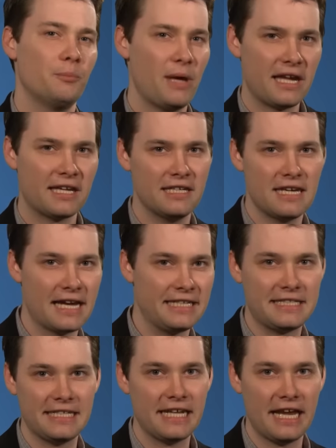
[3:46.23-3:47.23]
Back in
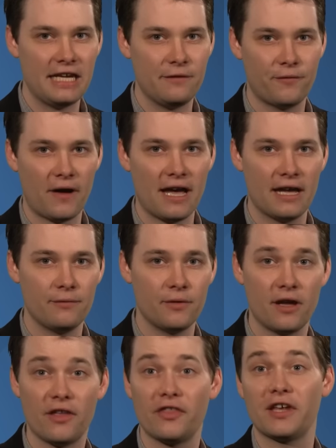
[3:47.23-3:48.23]
nineteen eighty-five,
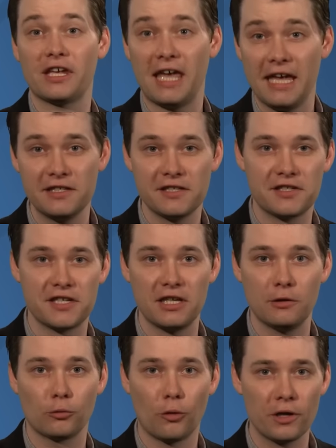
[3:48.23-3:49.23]
the Kansas
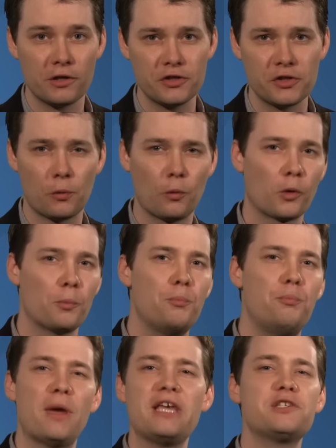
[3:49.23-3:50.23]
City Royals were
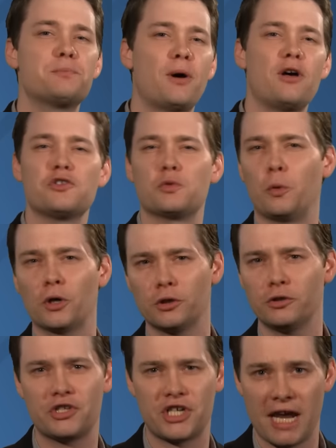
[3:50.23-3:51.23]
baseball's
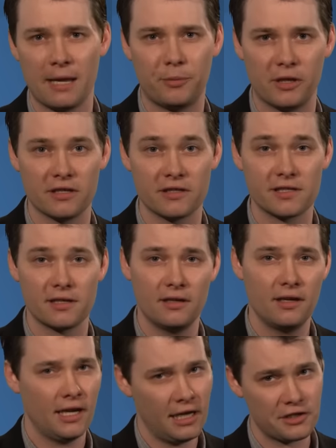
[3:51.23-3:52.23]
world champions,
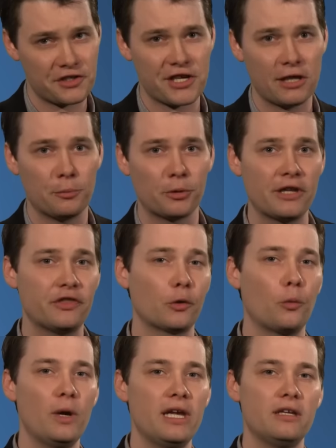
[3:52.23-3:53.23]
and to celebrate their
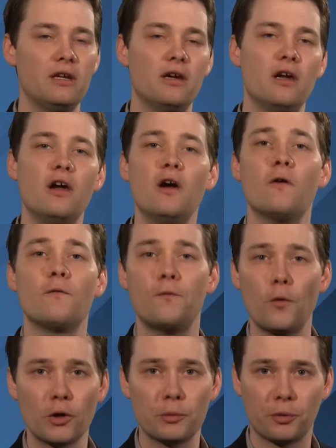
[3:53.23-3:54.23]
win,
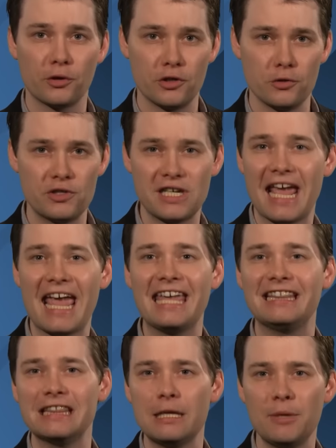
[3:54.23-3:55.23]
Ford produced a
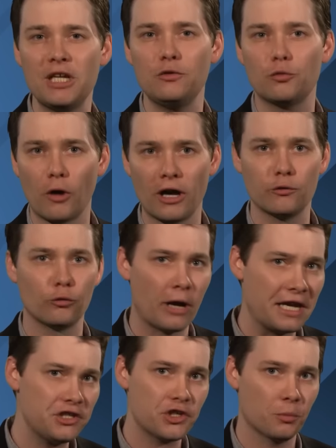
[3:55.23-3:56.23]
limited-run
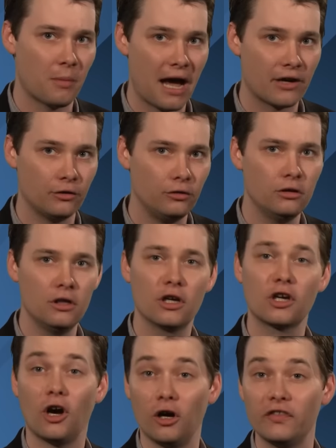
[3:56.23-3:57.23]
Ranger model
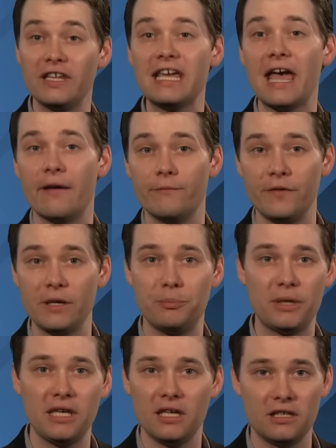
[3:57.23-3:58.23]
called the M V
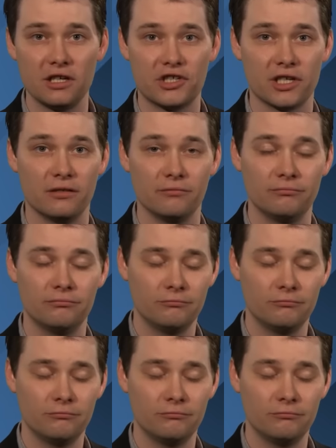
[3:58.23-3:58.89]
P Edition.